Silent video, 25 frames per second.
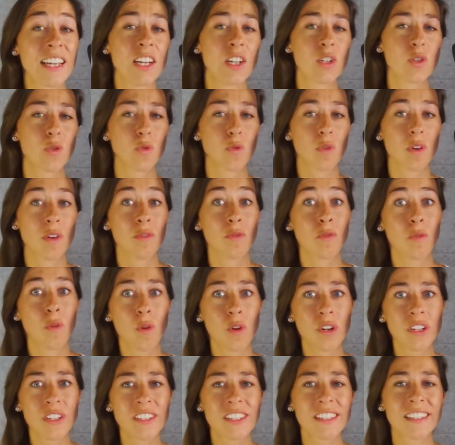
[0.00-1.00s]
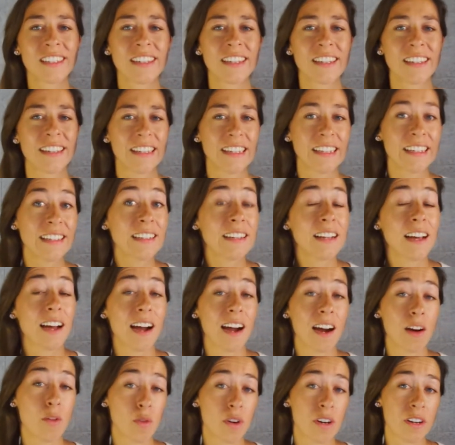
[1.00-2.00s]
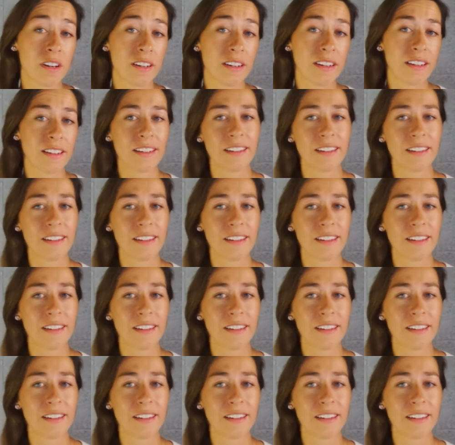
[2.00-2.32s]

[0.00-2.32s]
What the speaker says: to avoid in our